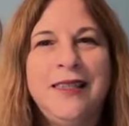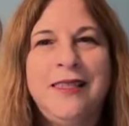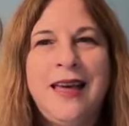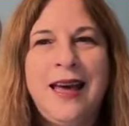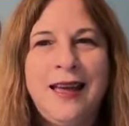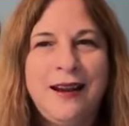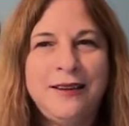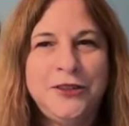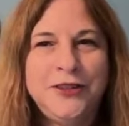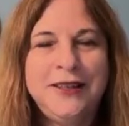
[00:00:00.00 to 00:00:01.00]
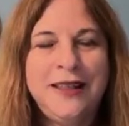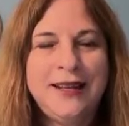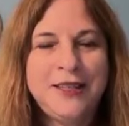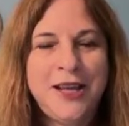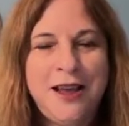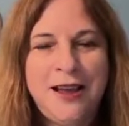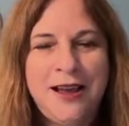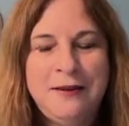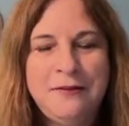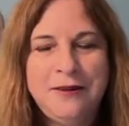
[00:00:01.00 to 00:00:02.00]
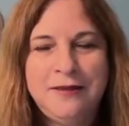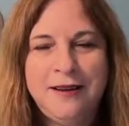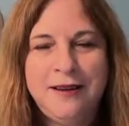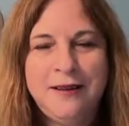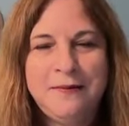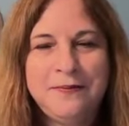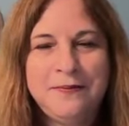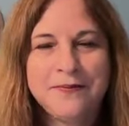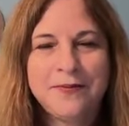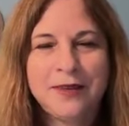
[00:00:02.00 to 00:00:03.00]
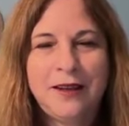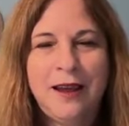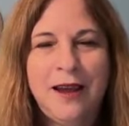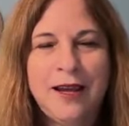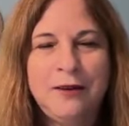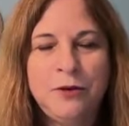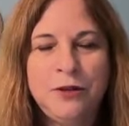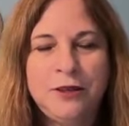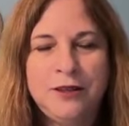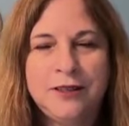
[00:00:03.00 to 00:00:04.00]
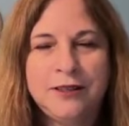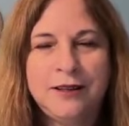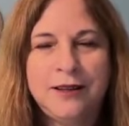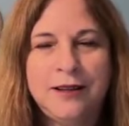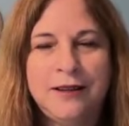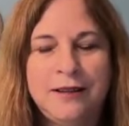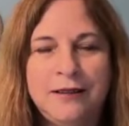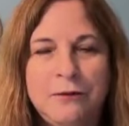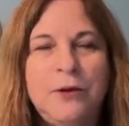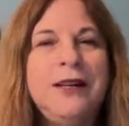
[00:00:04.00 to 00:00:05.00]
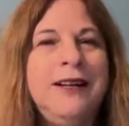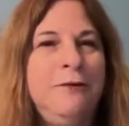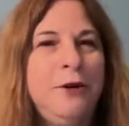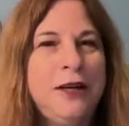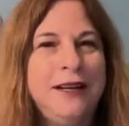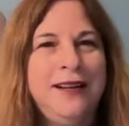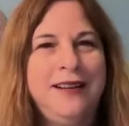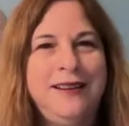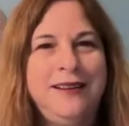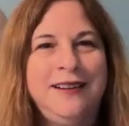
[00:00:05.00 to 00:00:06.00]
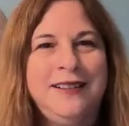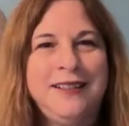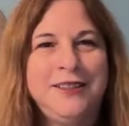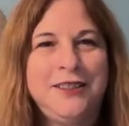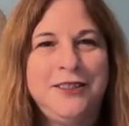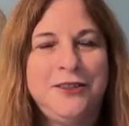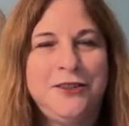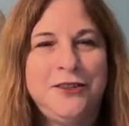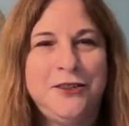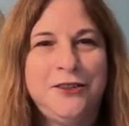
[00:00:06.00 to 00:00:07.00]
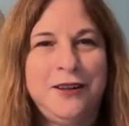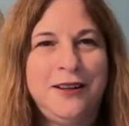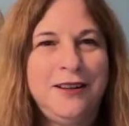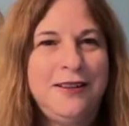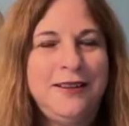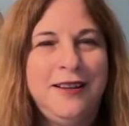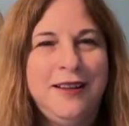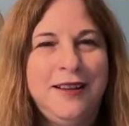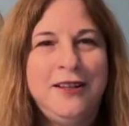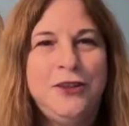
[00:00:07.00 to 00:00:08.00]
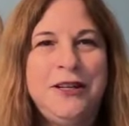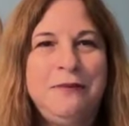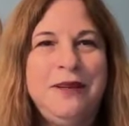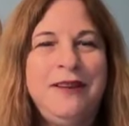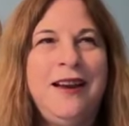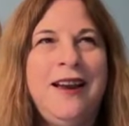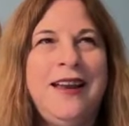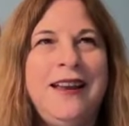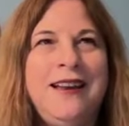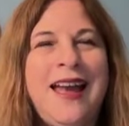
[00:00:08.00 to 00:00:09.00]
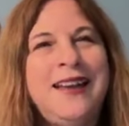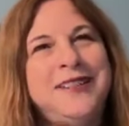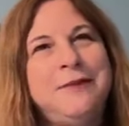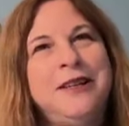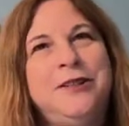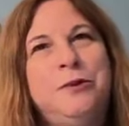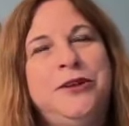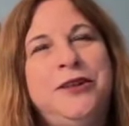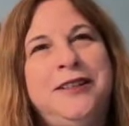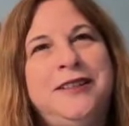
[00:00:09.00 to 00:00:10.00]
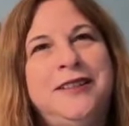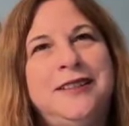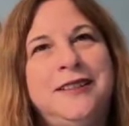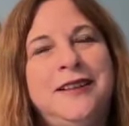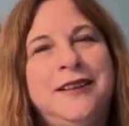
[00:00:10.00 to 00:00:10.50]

that during that time, I was when working in addictions treatment. I had some experience